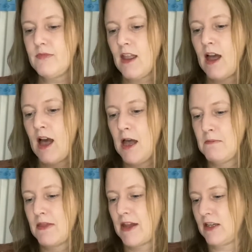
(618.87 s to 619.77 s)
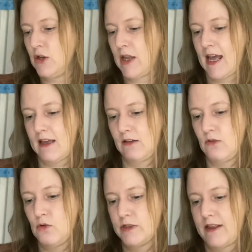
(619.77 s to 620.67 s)
then you can
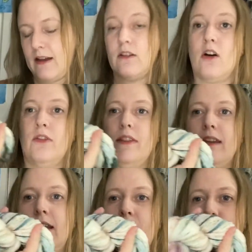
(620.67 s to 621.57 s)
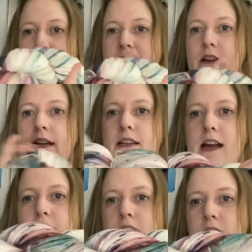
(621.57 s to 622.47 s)
order that on the website
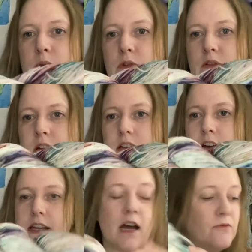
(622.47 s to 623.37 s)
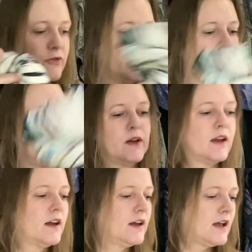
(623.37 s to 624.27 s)
and I will dye it up for you.
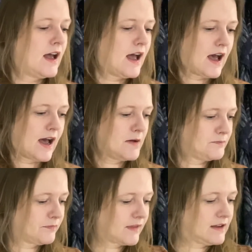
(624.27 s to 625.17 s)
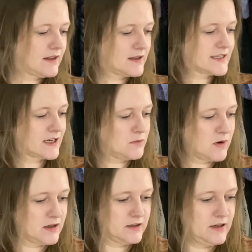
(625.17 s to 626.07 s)
And then the second
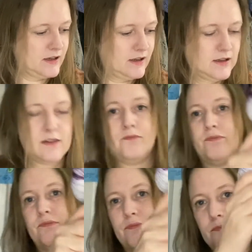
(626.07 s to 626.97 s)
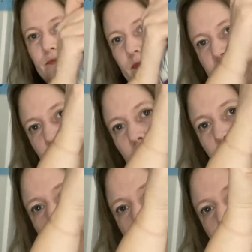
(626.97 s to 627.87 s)
one, this
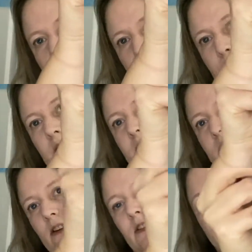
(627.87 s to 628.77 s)
one is on the